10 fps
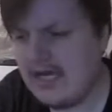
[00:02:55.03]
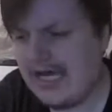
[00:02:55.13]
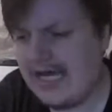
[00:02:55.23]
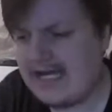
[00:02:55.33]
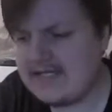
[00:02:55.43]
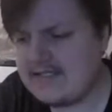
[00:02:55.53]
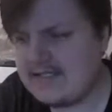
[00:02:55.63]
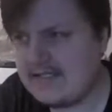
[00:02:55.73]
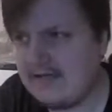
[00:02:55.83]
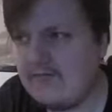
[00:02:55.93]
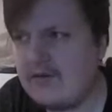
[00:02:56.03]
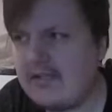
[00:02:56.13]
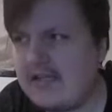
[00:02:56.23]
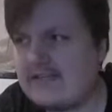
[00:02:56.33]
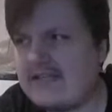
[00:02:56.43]
and didn't really
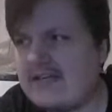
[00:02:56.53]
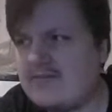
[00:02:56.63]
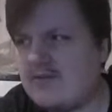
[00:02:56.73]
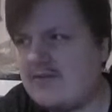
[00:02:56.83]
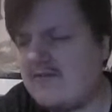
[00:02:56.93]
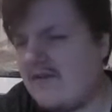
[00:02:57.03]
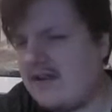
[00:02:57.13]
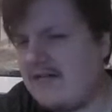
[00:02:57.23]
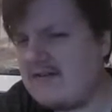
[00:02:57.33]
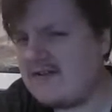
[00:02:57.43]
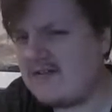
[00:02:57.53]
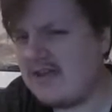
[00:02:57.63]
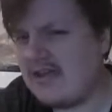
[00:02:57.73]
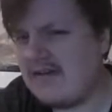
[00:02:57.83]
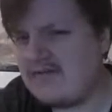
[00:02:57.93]
contain as much filler as I
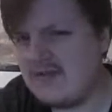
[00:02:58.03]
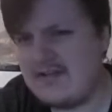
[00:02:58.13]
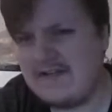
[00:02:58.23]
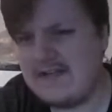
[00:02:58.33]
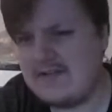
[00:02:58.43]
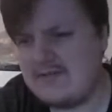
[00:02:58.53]
think Outsider did,